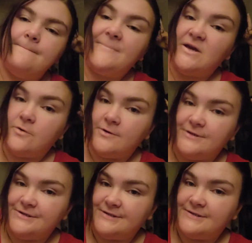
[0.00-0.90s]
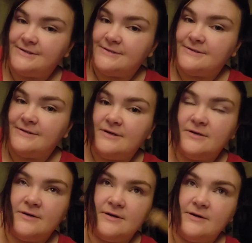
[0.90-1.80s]
Because
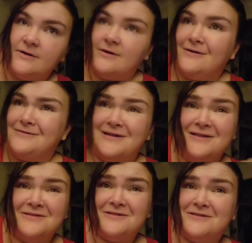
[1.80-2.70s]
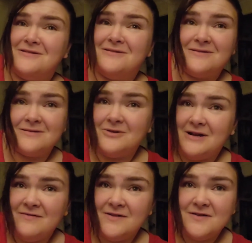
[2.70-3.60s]
since not
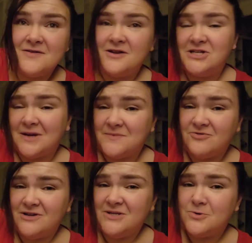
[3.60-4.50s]
even the third chapter in,